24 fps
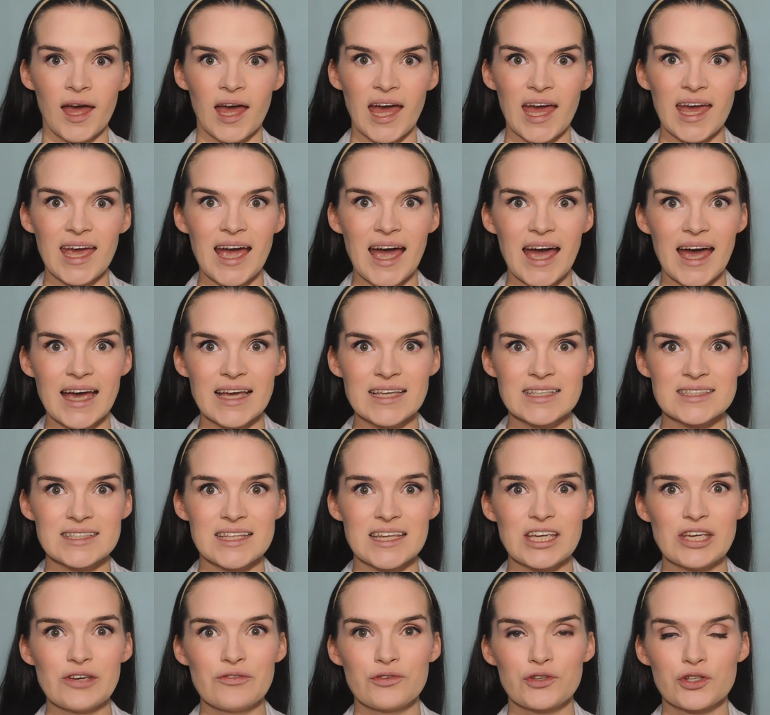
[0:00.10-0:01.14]
Hey guys,
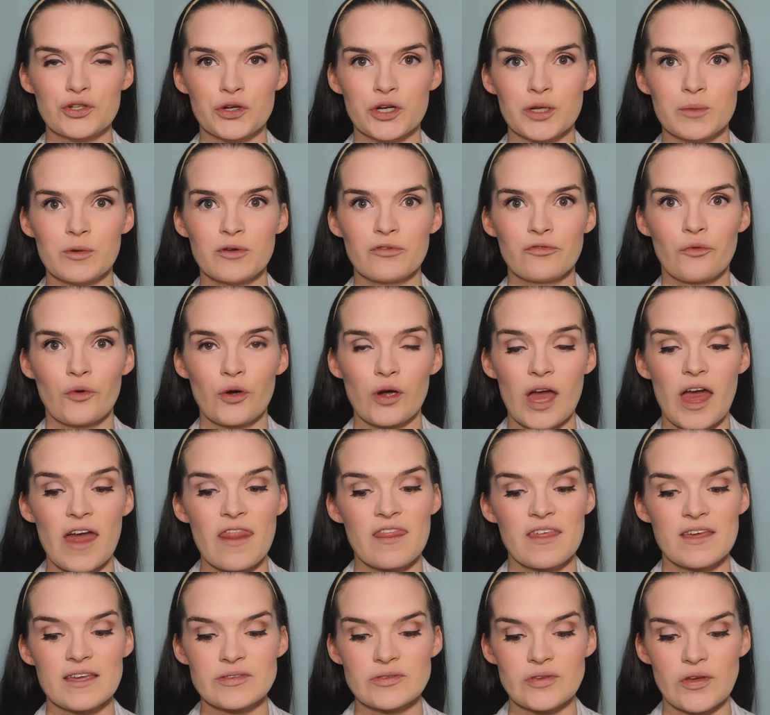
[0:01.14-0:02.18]
thank you for joining me for
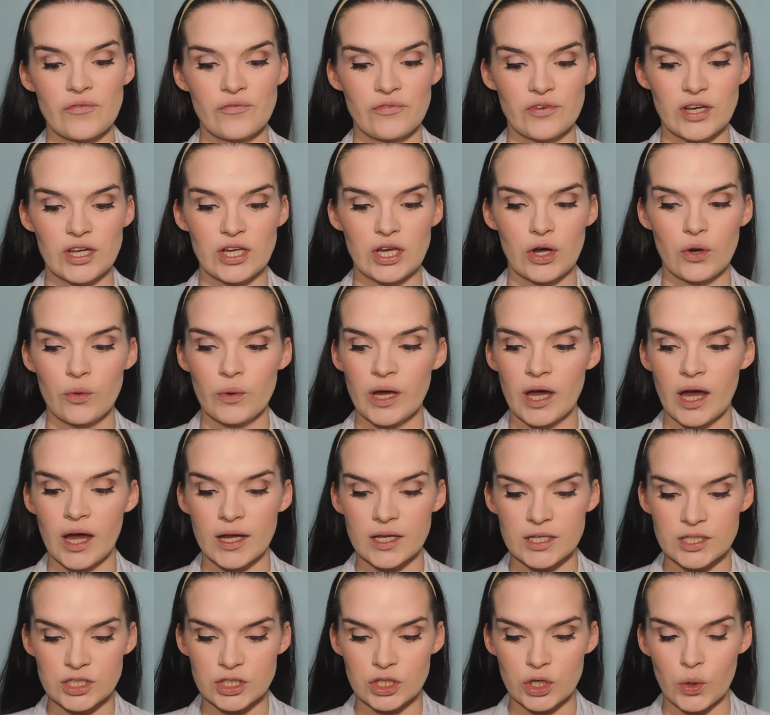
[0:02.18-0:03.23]
this video.
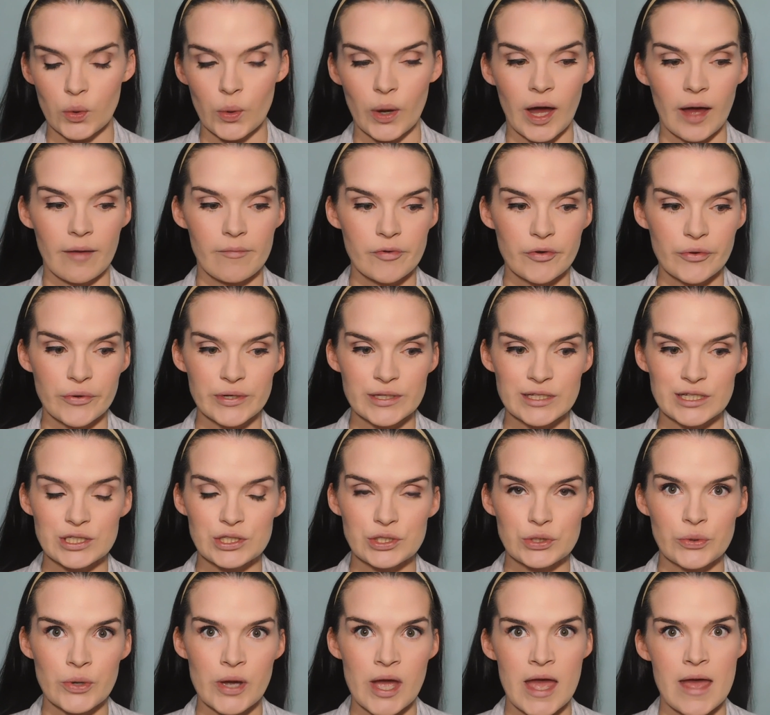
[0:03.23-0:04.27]
So I'm going to
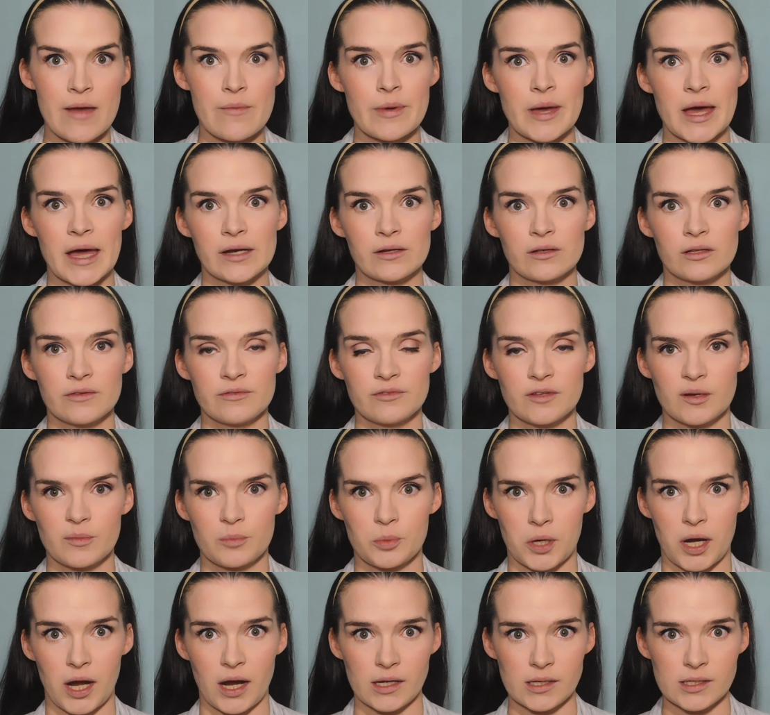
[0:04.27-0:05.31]
do a battle of the
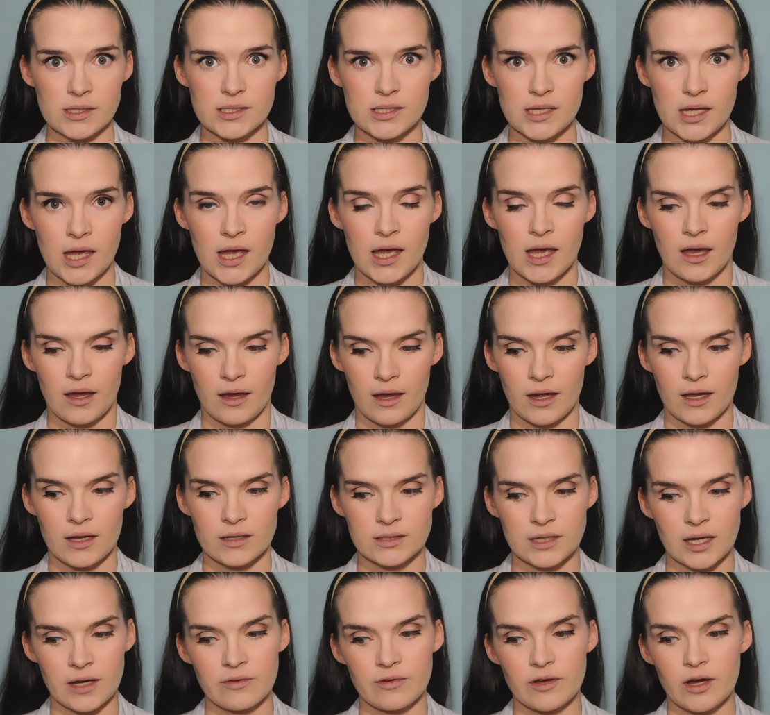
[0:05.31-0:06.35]
brands,
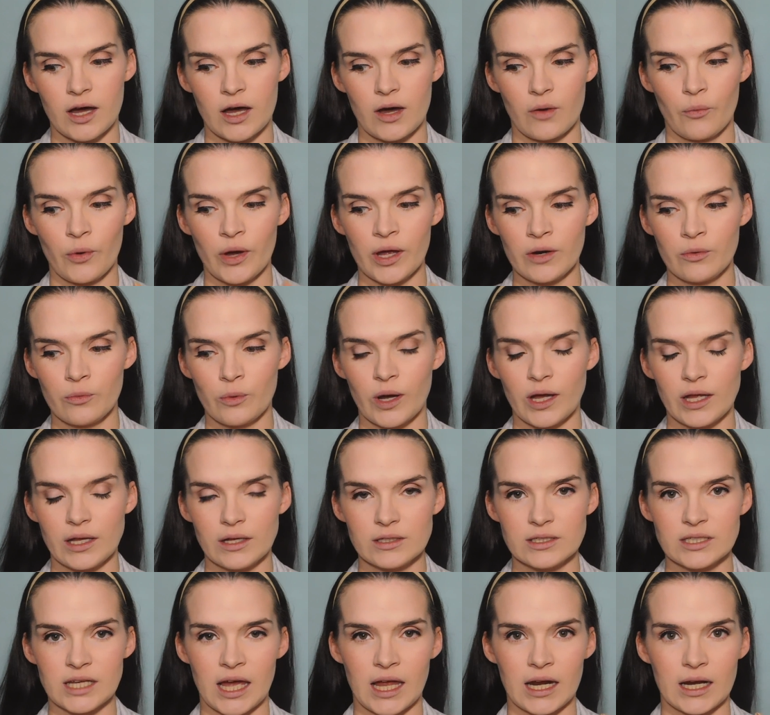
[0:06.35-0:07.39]
and I've got Wet n
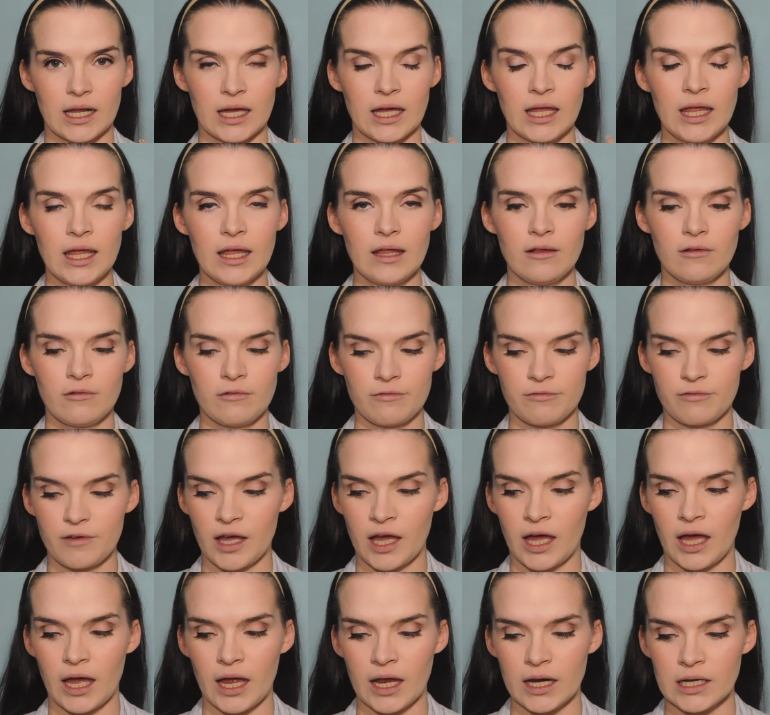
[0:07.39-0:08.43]
Wild and e.l.f.
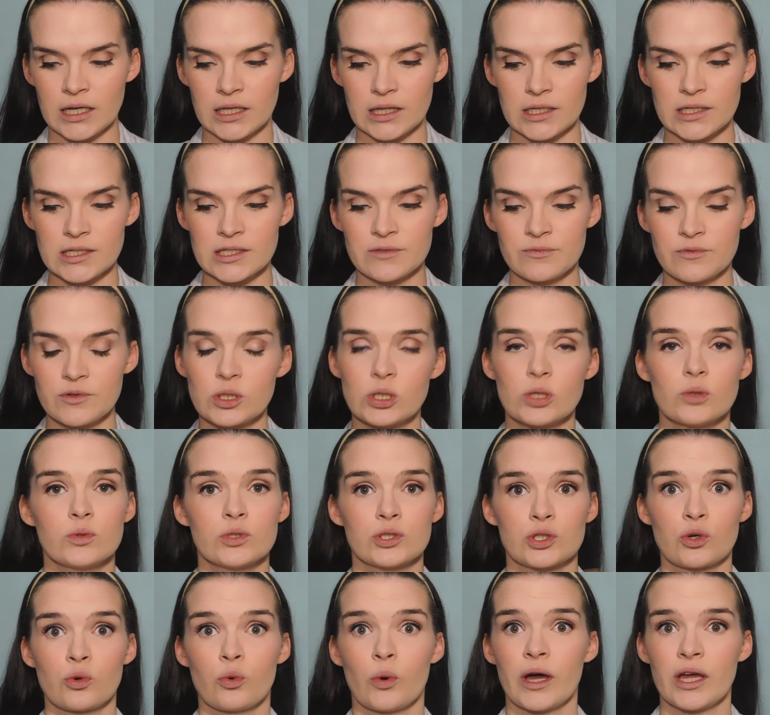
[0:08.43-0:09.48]
and this video
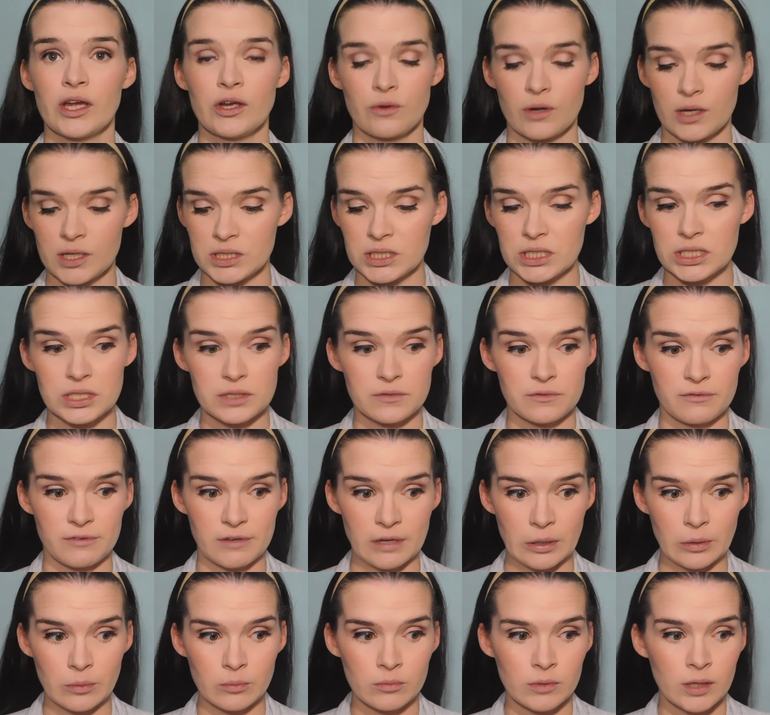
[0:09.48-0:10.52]
was quite crazy to
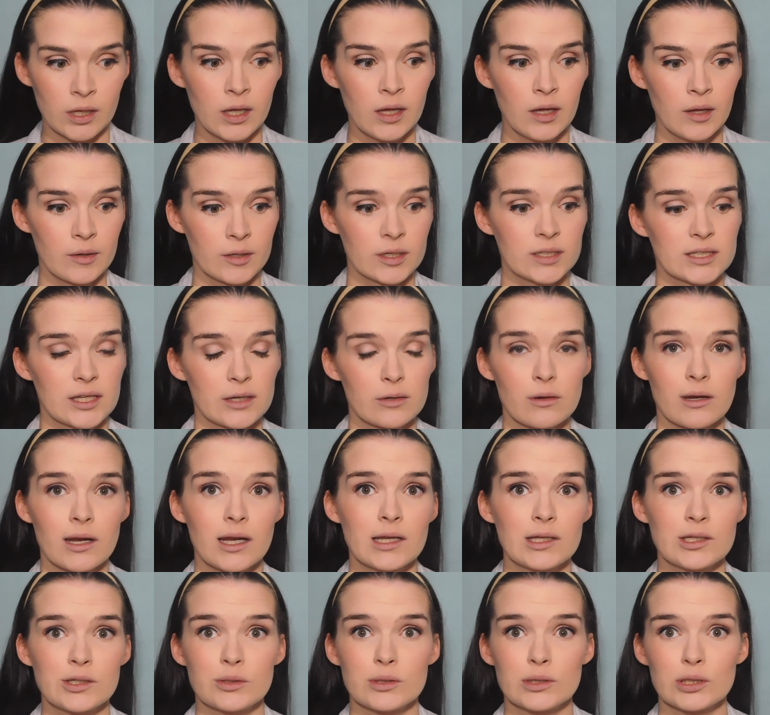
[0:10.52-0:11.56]
film because I ran
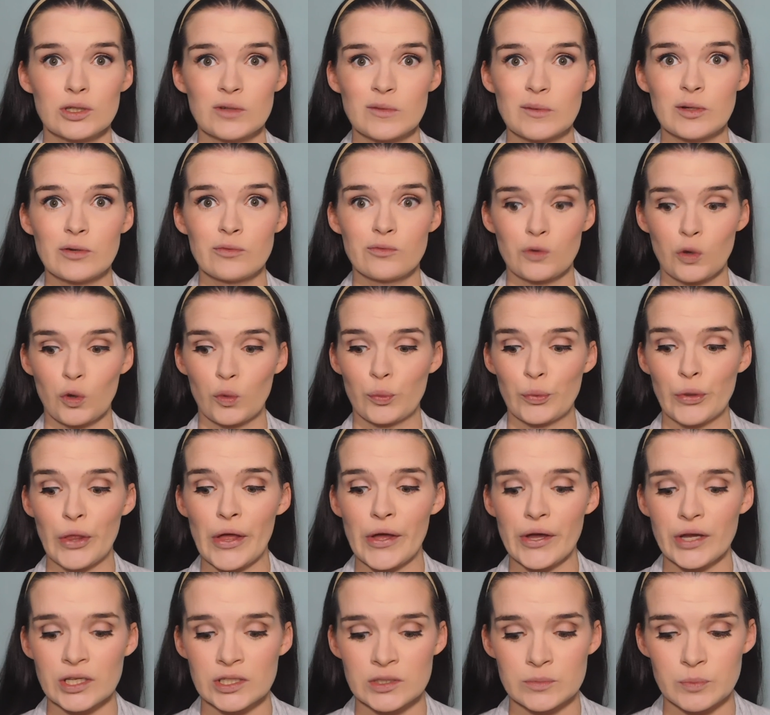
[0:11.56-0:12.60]
into a little bit of
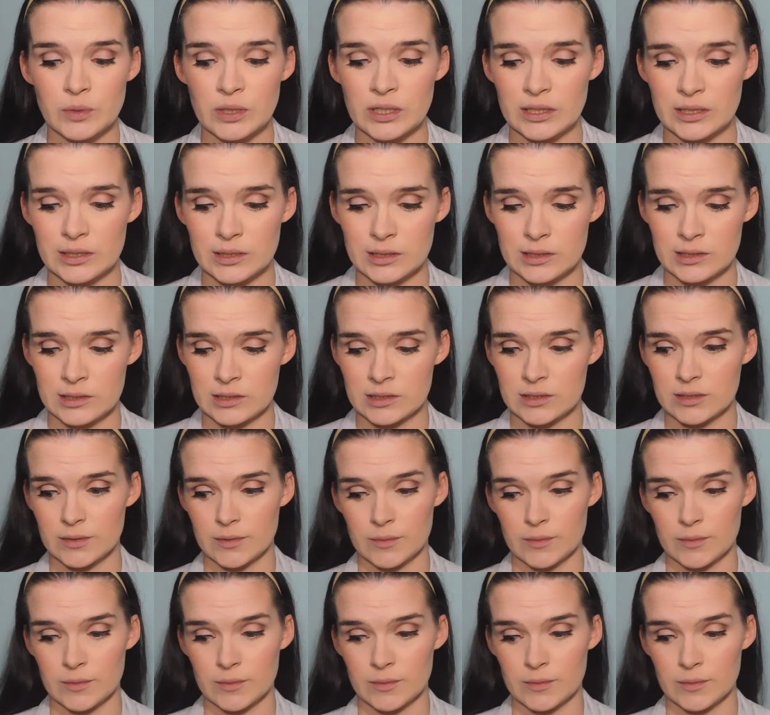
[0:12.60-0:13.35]
roadblocks because